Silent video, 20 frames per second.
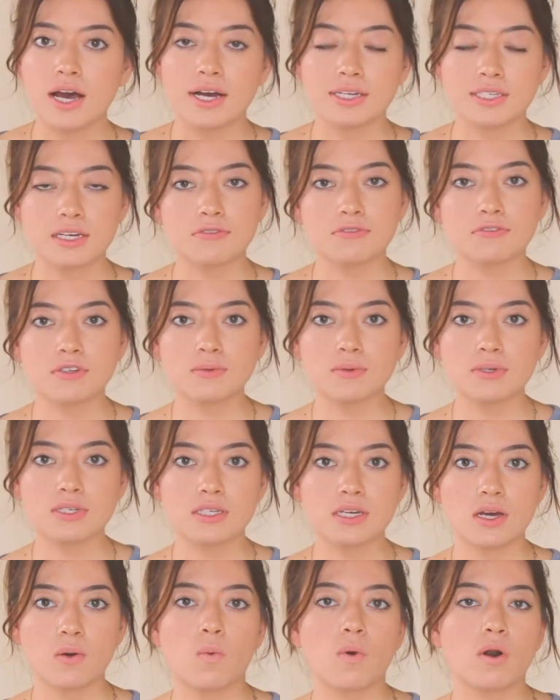I definitely would
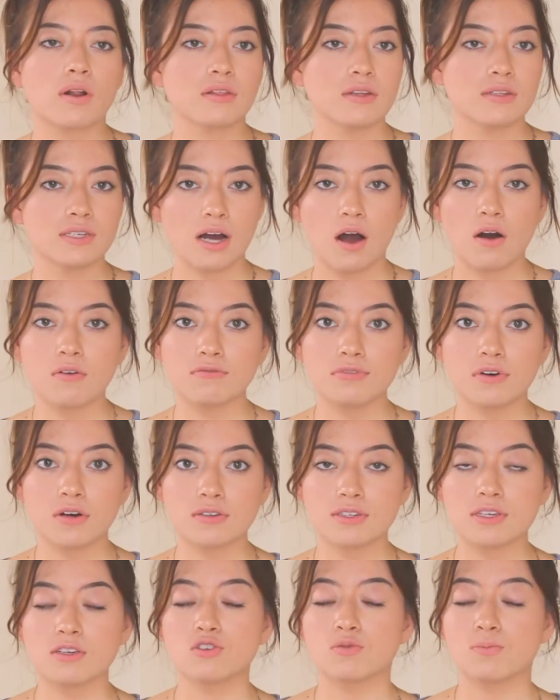say one of the
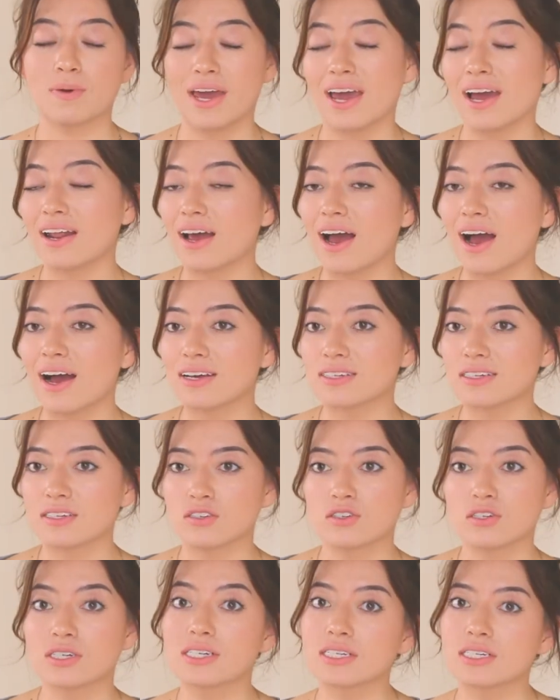downfalls that Japan has
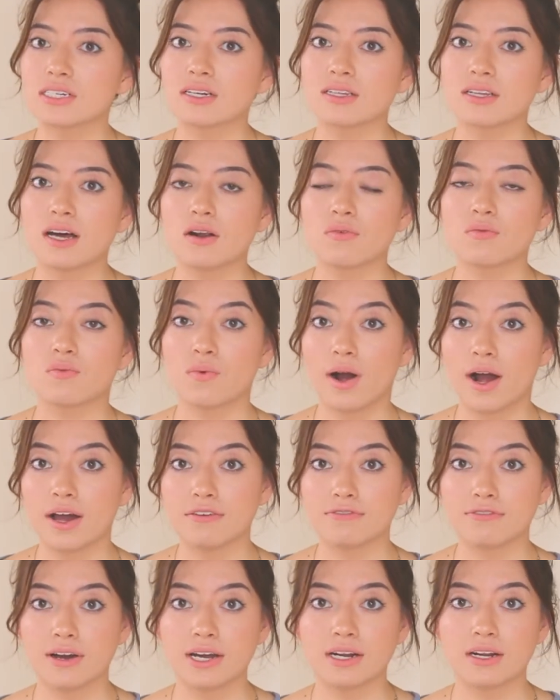is there isn't a lot of
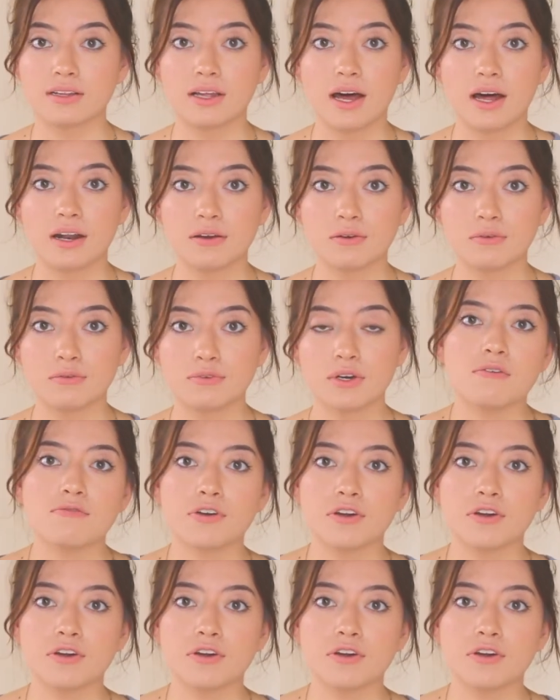Wi-Fi in a lot of